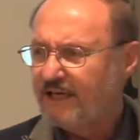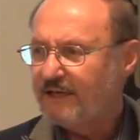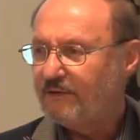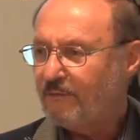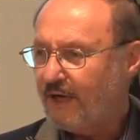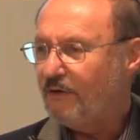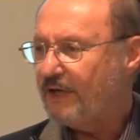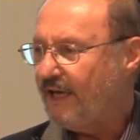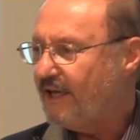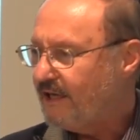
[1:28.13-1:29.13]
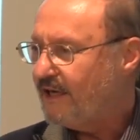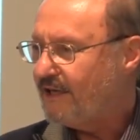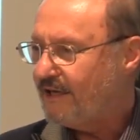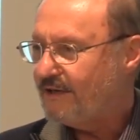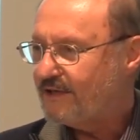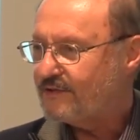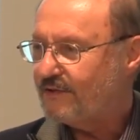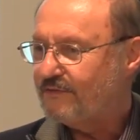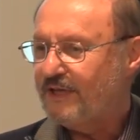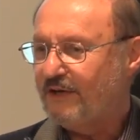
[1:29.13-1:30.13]
And I thought, well, okay, I'll
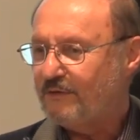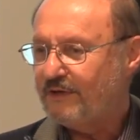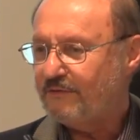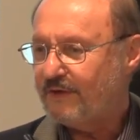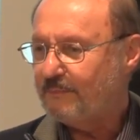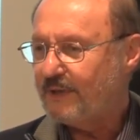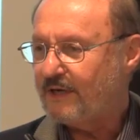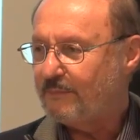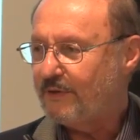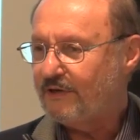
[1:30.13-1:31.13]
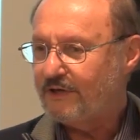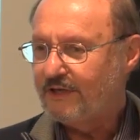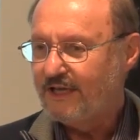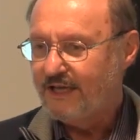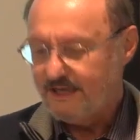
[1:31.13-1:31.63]
sort of take whatever I pick up here and